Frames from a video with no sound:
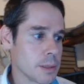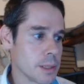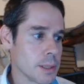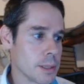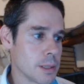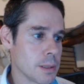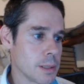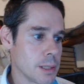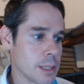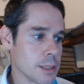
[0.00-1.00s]
take a
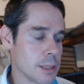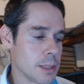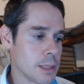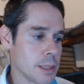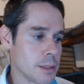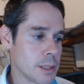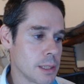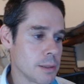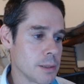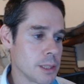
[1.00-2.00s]
look at the
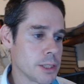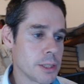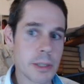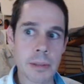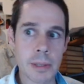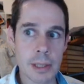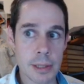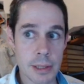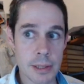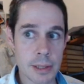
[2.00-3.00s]
trilingual dictionary with
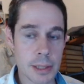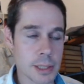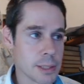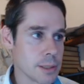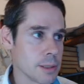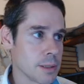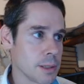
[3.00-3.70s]
three sections.